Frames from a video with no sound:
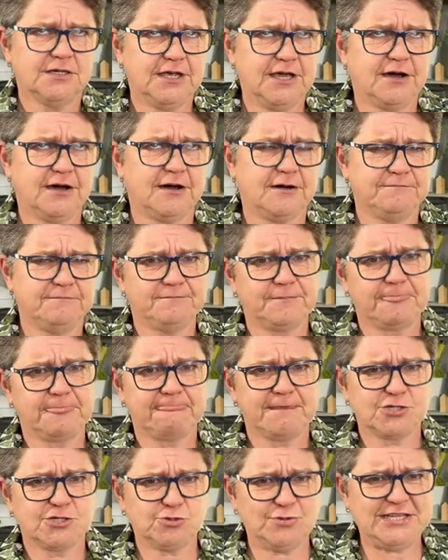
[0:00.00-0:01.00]
yeah,
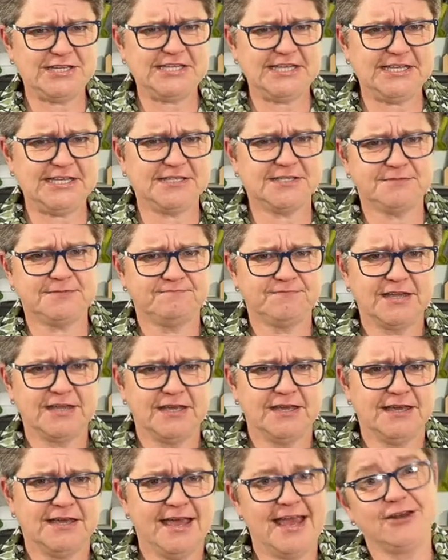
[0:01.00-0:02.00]
sweeties,
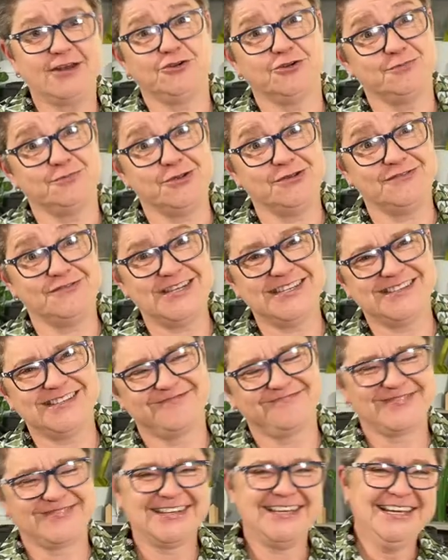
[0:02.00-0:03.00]
and good
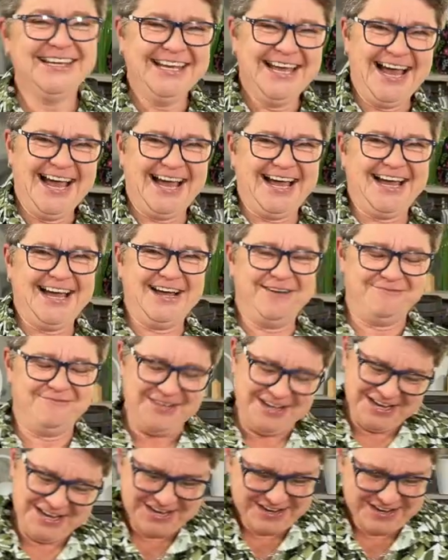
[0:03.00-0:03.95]
movies. Um,